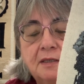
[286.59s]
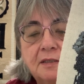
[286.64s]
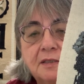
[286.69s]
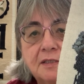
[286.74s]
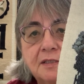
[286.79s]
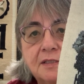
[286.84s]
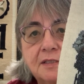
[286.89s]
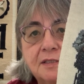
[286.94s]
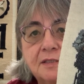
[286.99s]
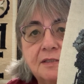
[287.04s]

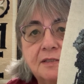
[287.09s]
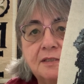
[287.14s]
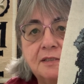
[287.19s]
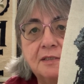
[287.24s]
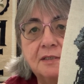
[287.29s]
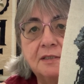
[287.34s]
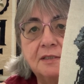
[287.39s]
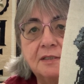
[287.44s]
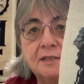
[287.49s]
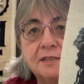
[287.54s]
This is
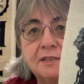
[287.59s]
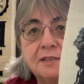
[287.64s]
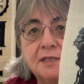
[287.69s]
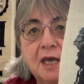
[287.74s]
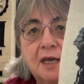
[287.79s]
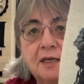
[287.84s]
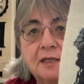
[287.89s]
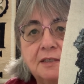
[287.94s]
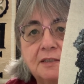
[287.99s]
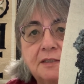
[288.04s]
the
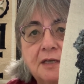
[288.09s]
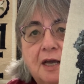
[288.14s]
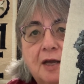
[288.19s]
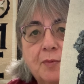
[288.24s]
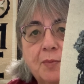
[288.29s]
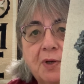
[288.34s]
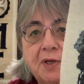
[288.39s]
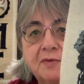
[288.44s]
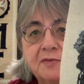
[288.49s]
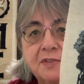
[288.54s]
second
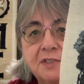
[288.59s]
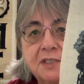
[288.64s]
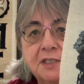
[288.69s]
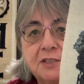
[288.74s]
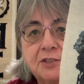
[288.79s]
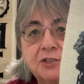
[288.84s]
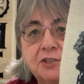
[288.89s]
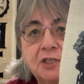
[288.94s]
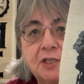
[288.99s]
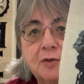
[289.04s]
time I've
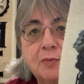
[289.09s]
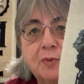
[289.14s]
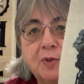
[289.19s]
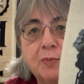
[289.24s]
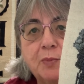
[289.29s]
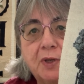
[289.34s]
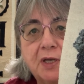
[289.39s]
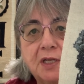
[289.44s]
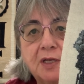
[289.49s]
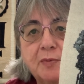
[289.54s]
stitched him and
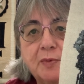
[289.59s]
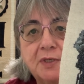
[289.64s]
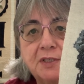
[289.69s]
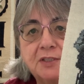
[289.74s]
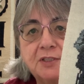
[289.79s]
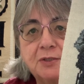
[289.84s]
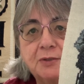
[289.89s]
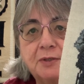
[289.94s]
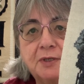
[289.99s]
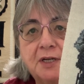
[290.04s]
made him
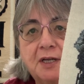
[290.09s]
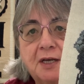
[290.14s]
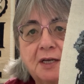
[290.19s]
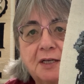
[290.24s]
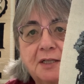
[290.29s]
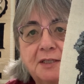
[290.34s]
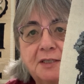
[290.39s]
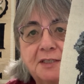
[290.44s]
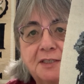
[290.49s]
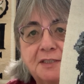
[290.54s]
into an
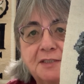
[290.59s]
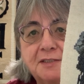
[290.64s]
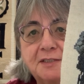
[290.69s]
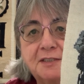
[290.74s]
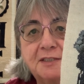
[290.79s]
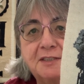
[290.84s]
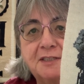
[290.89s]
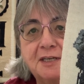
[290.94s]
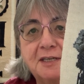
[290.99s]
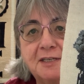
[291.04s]
eyeglass
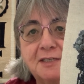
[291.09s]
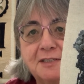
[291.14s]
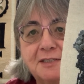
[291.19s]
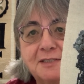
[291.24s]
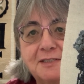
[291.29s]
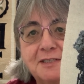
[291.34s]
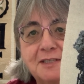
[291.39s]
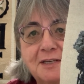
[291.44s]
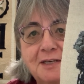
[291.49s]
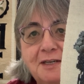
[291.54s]

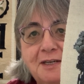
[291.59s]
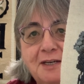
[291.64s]
case,